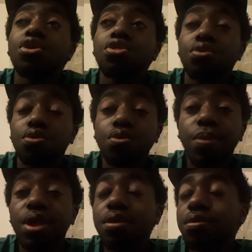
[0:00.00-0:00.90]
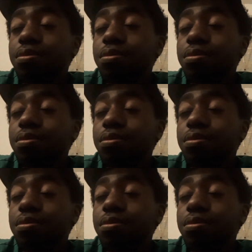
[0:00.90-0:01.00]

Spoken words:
So you better